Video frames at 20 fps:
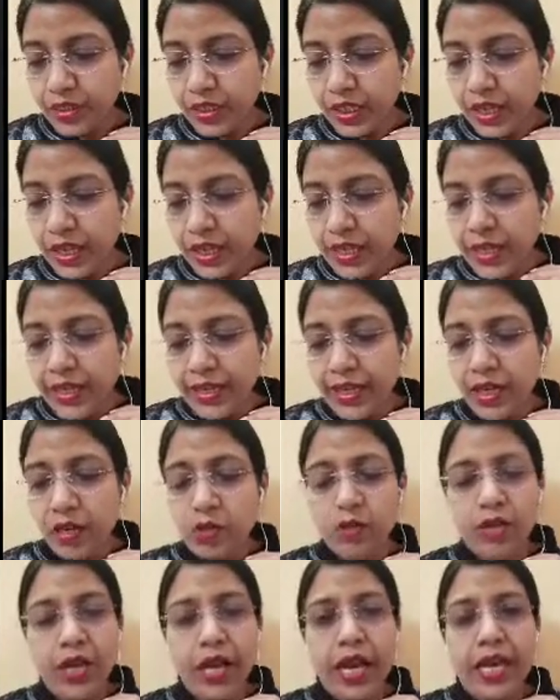Now
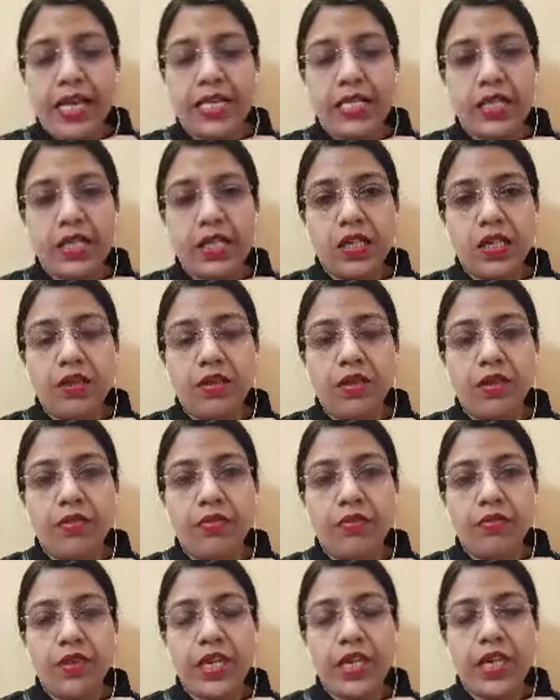as
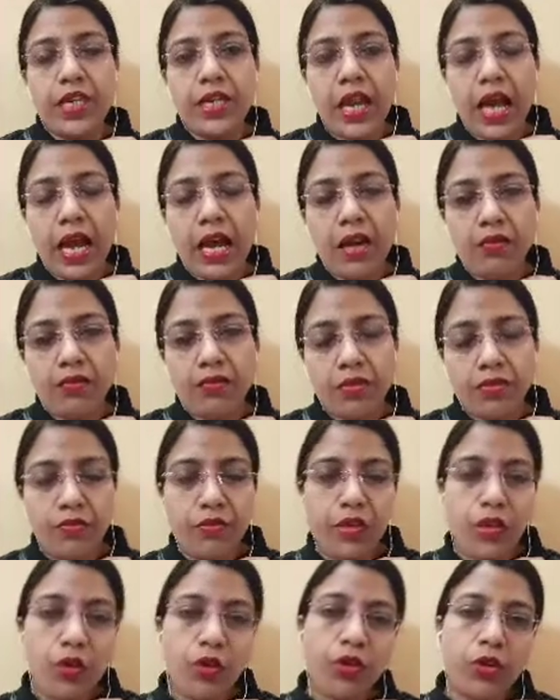we
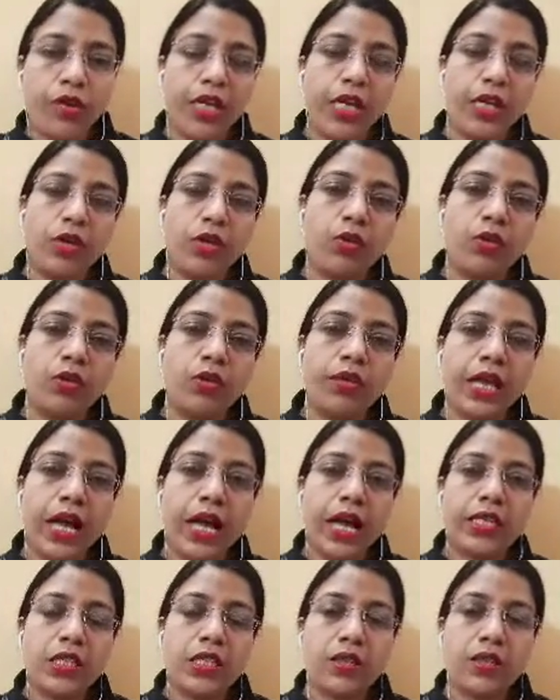already know that
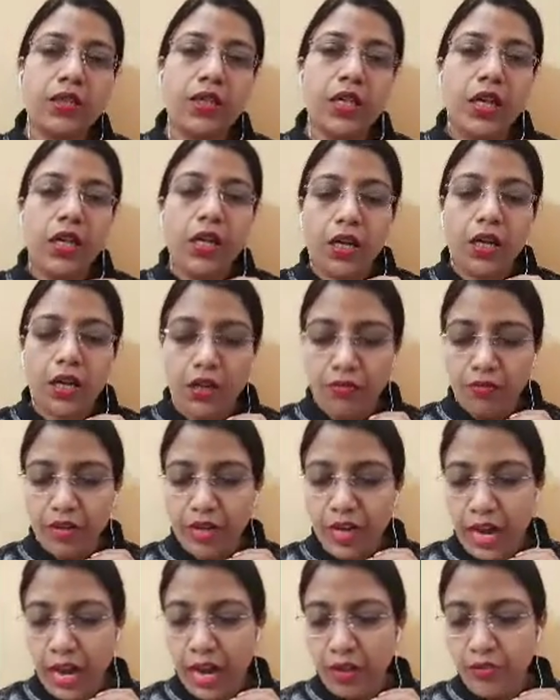
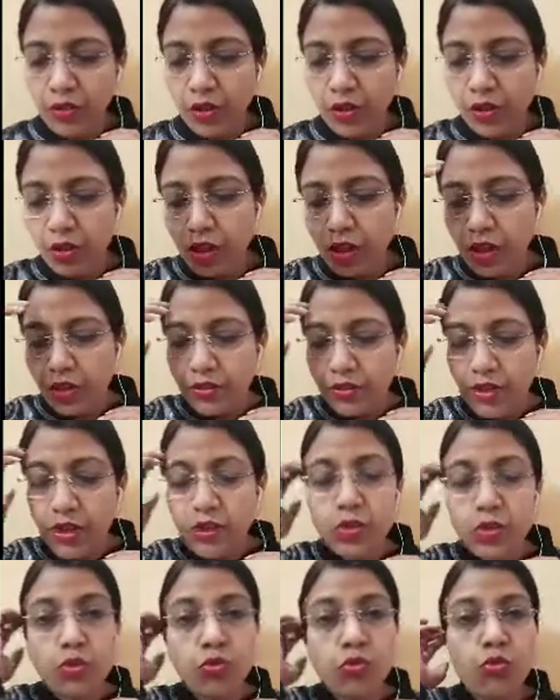there's a
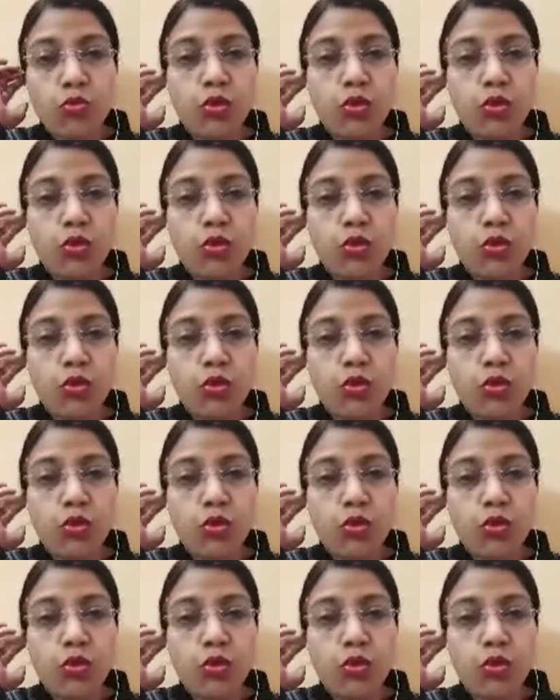rule of